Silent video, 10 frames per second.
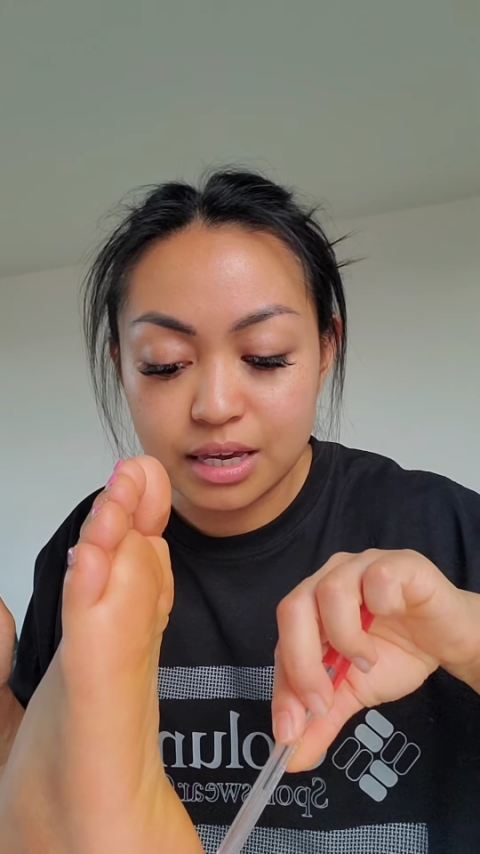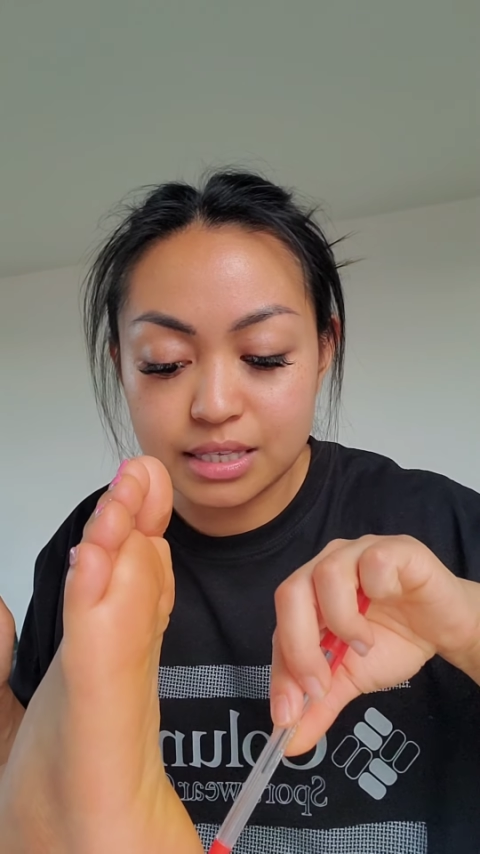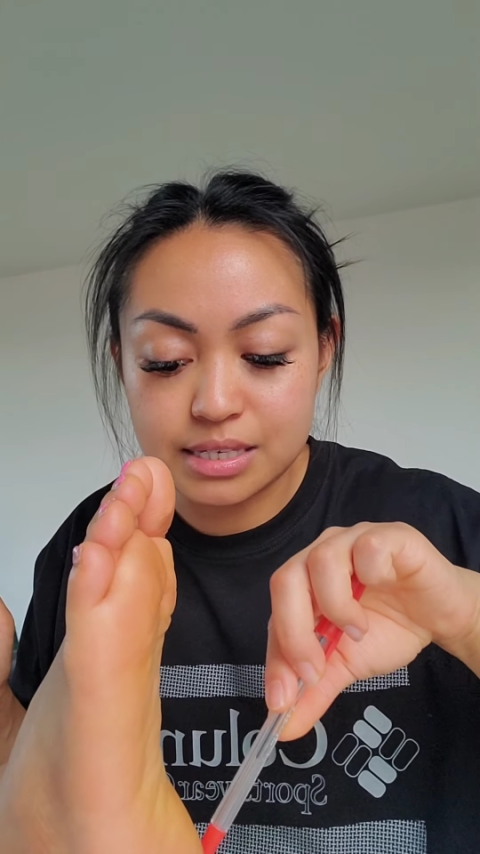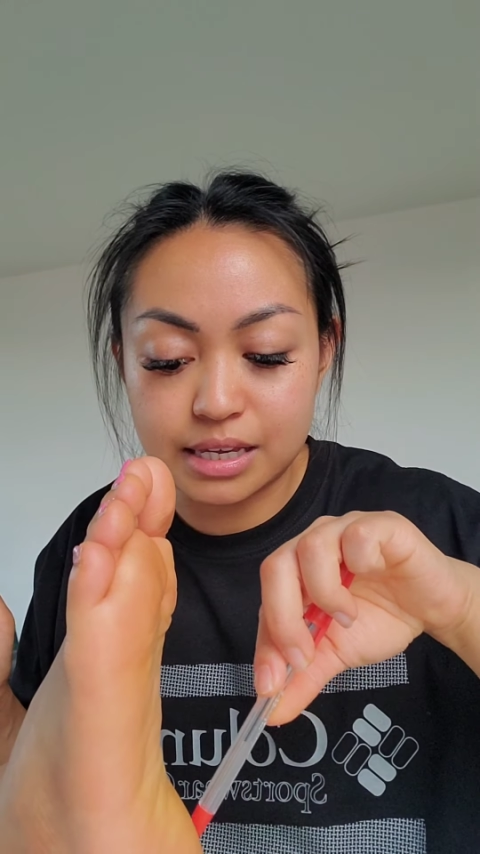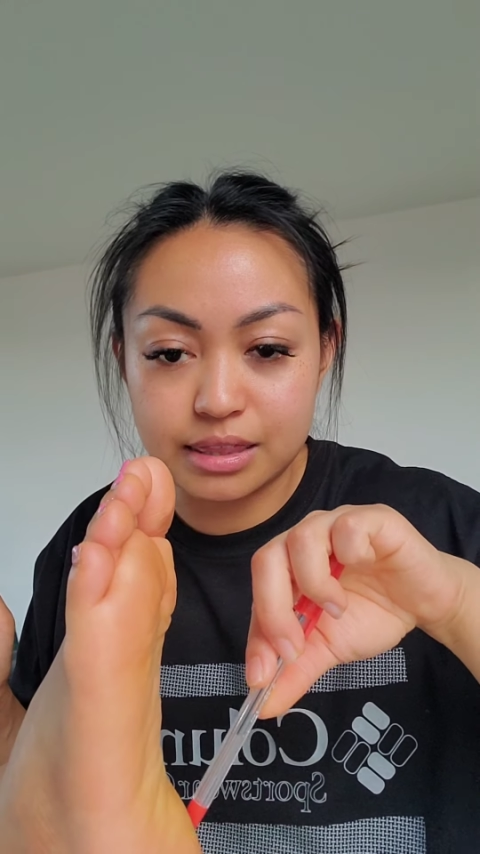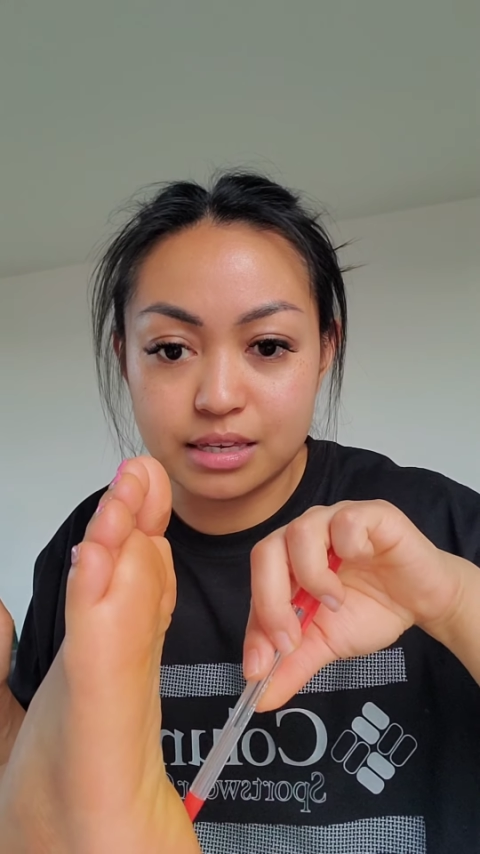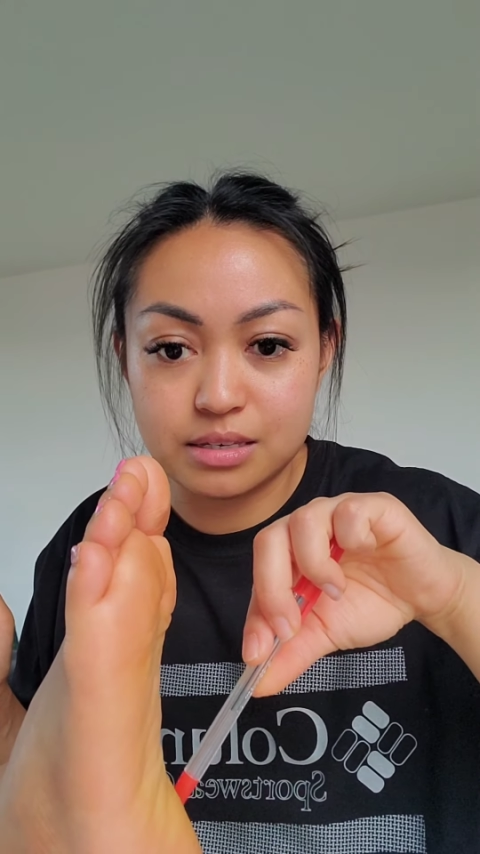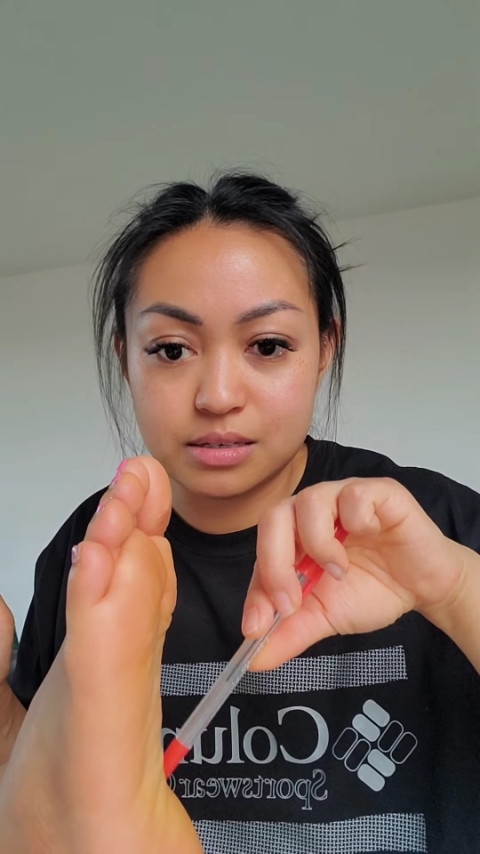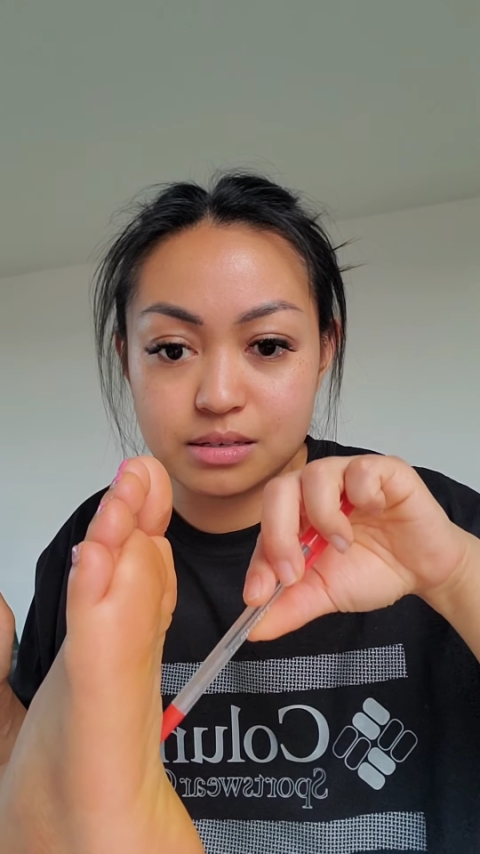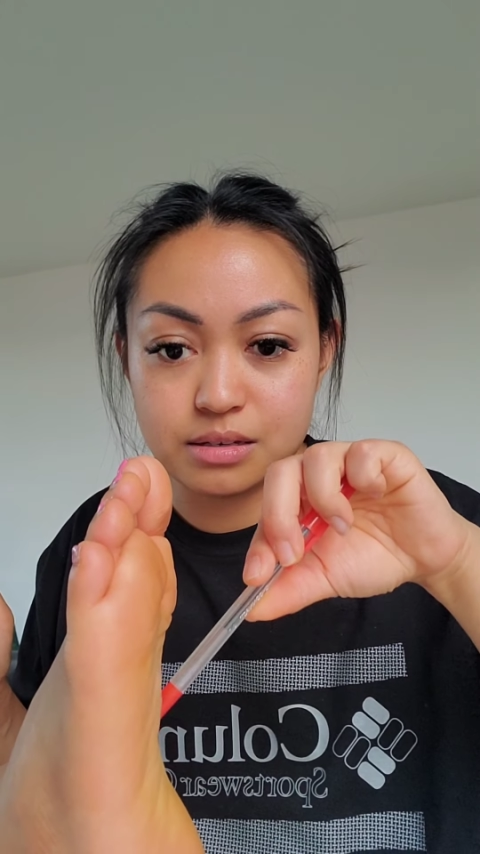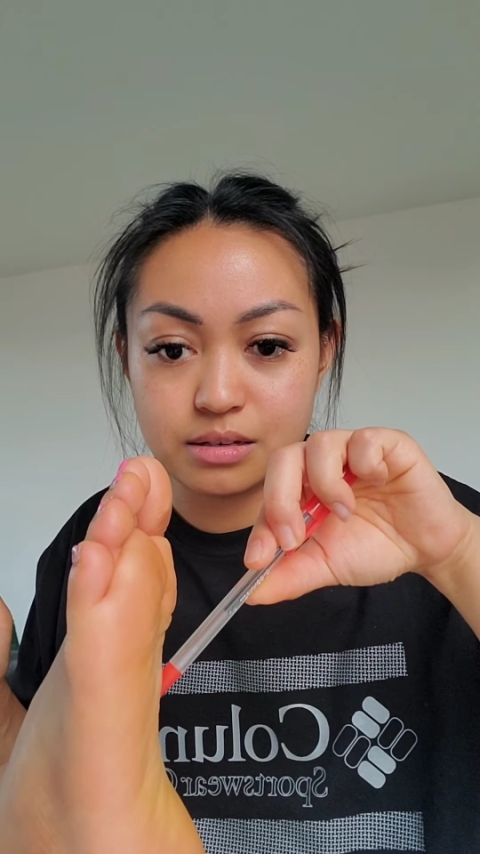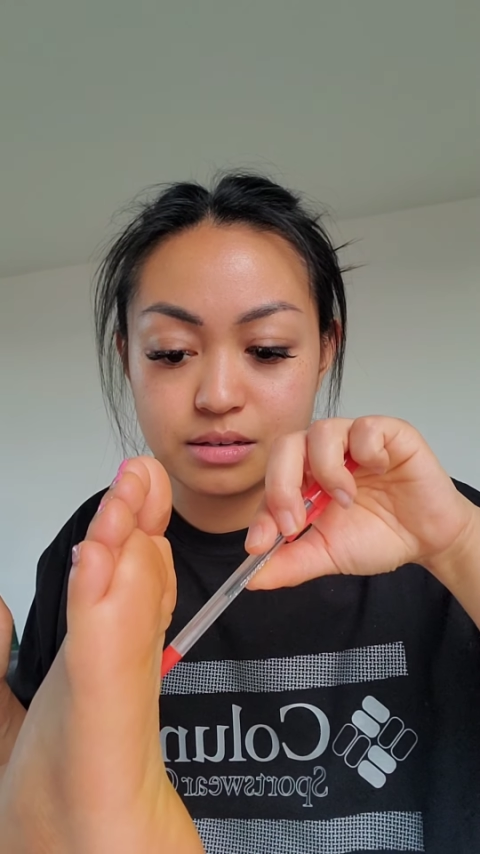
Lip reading: it's like this.